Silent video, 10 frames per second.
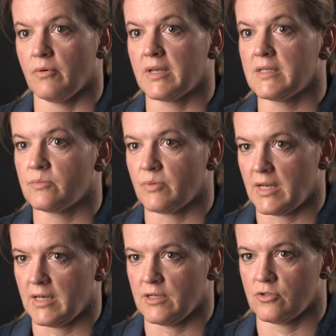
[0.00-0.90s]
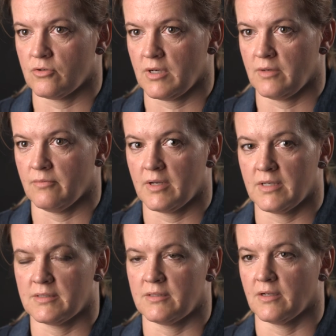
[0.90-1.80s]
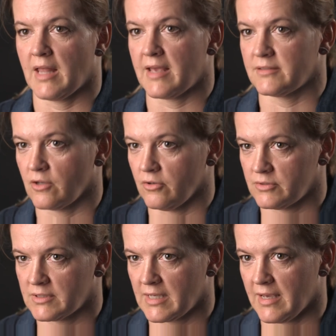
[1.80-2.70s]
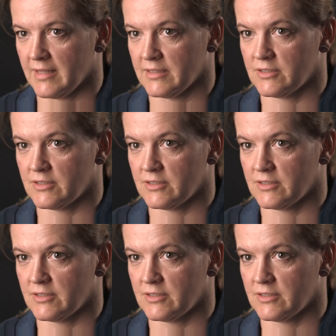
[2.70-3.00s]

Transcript: what is brain injury, what is the Glasgow scale.